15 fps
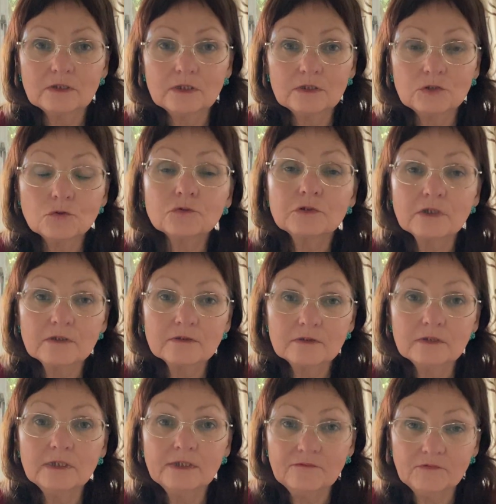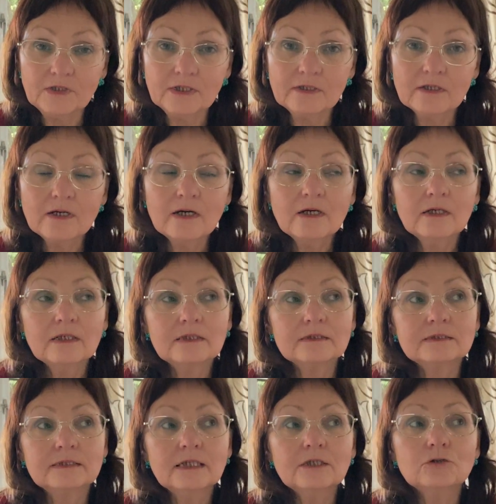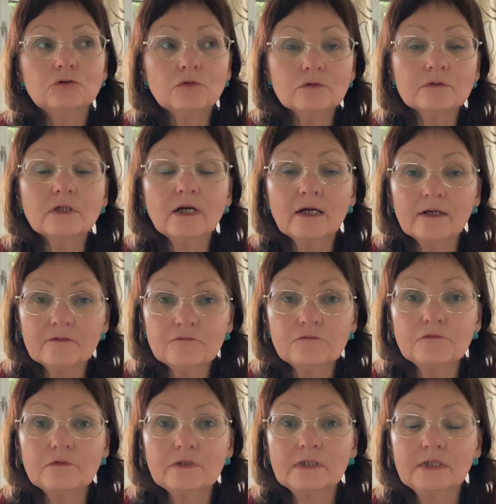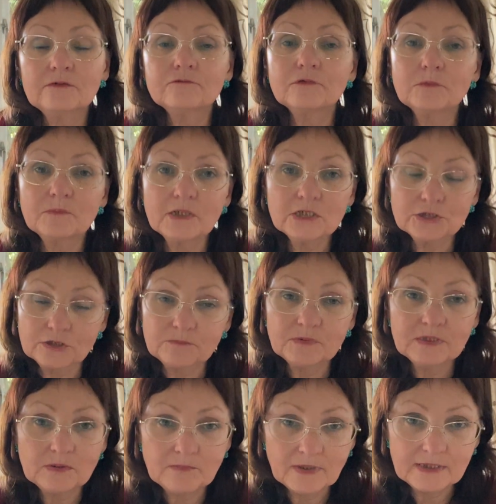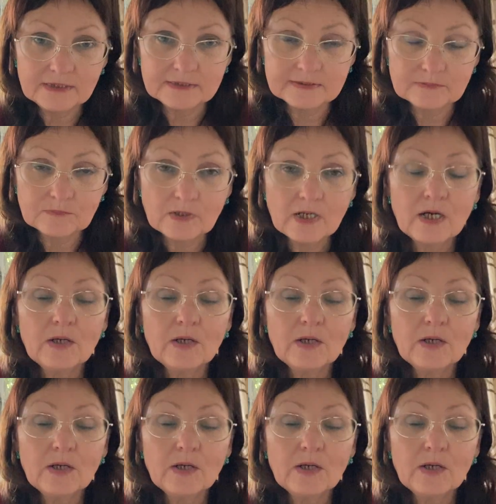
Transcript: not living, they don't have information metabolism,